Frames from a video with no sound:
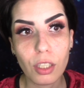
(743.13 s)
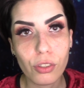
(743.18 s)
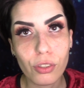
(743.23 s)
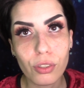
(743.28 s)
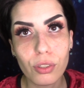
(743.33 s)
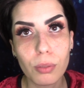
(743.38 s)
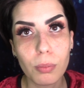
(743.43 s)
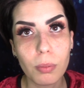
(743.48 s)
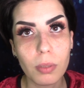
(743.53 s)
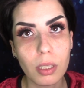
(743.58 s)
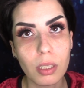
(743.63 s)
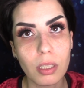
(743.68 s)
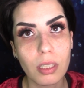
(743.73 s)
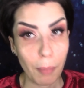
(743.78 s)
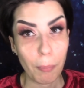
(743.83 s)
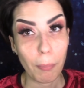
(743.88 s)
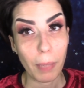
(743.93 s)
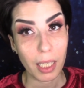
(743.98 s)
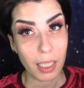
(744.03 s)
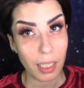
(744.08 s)

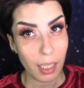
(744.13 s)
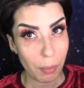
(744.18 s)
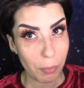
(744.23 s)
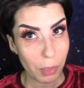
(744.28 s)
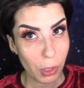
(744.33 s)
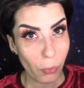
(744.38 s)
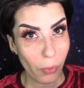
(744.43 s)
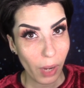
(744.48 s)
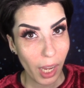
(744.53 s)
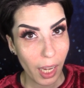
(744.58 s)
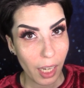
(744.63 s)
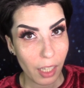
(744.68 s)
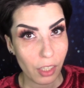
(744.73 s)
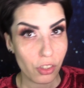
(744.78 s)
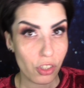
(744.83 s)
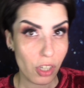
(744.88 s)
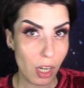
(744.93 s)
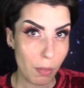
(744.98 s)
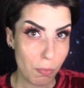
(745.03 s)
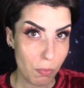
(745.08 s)
YouTubers Manny
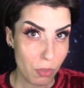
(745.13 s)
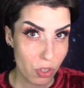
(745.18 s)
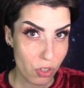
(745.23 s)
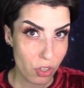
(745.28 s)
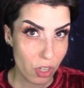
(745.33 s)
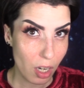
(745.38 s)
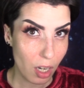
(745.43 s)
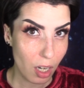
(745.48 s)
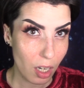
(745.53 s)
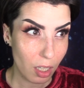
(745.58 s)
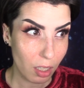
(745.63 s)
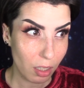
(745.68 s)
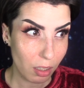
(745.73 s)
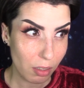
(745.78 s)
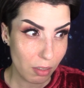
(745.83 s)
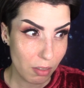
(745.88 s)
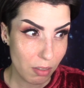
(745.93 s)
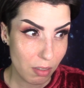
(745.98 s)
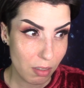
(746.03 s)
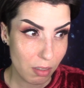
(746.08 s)
MUA, James
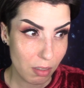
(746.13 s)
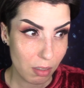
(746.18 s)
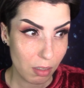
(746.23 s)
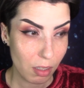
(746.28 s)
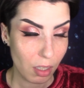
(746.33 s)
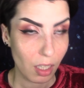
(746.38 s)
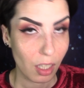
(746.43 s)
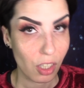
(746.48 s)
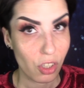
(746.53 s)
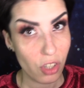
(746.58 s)
Charles,